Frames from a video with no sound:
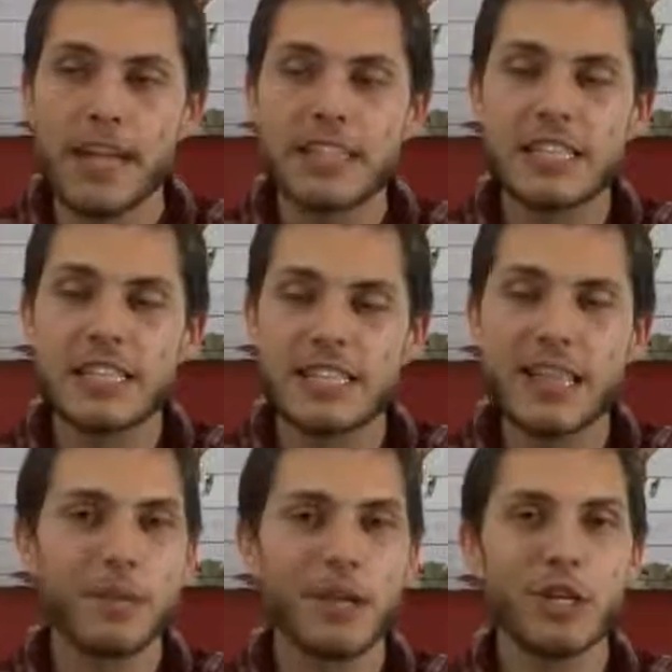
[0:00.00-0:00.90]
it's the
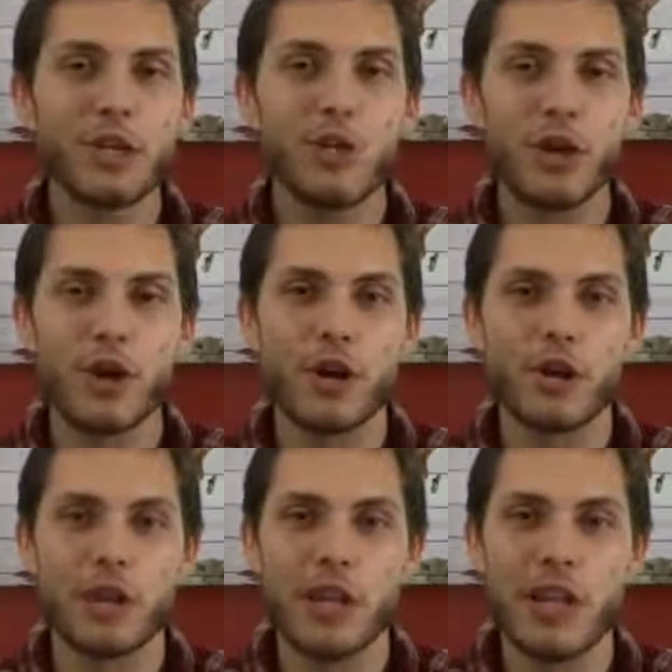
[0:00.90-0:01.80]
same issue with
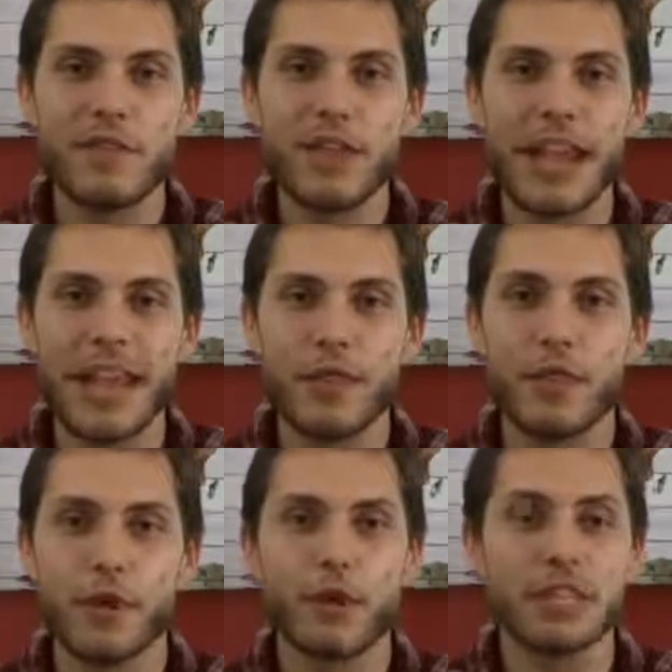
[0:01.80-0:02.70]
Article 11 and
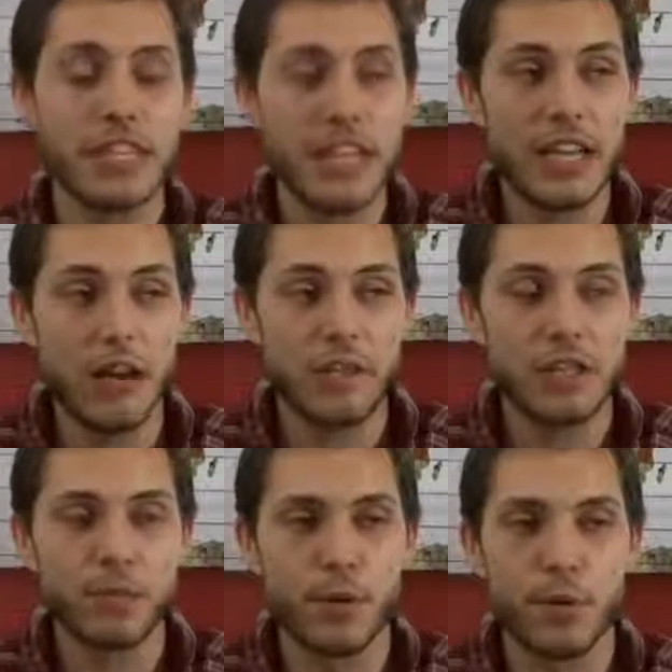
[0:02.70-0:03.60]
13 of
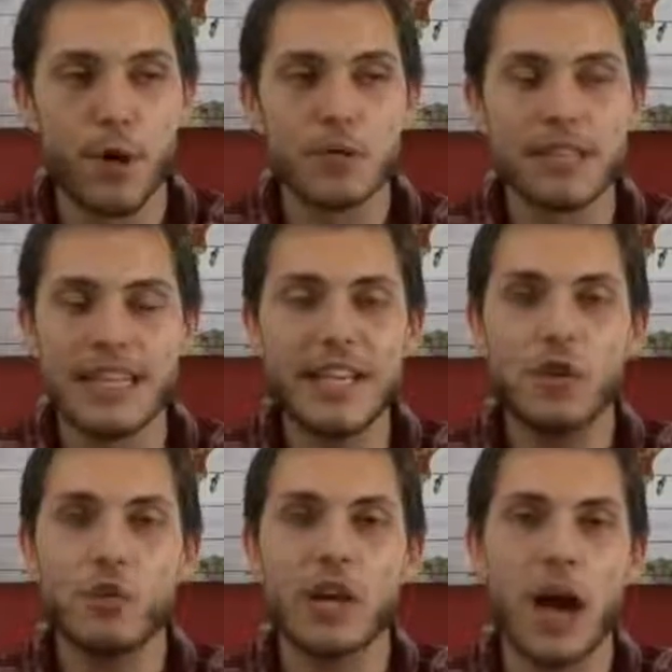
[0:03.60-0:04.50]
this proposed
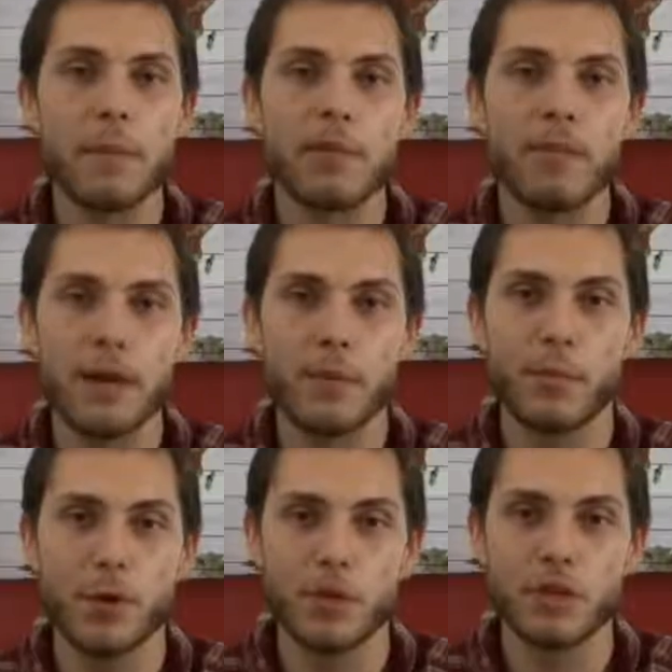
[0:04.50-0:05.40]
EU copyright
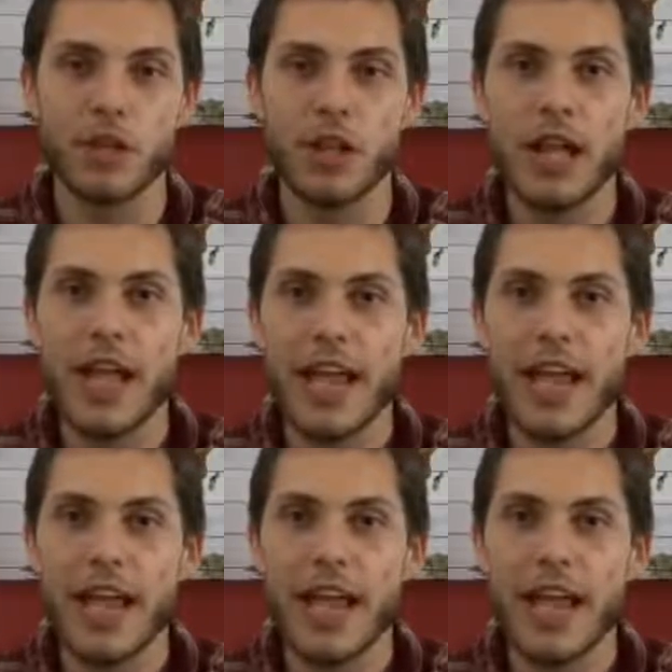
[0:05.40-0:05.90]
proposal.